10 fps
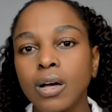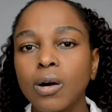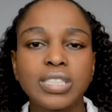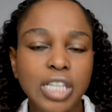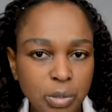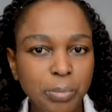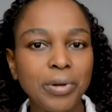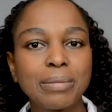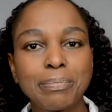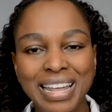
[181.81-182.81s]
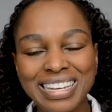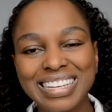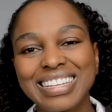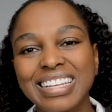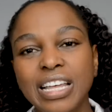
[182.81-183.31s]
Or just to put it
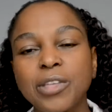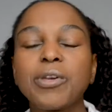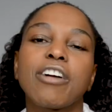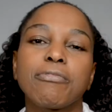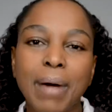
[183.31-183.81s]
bluntly, you have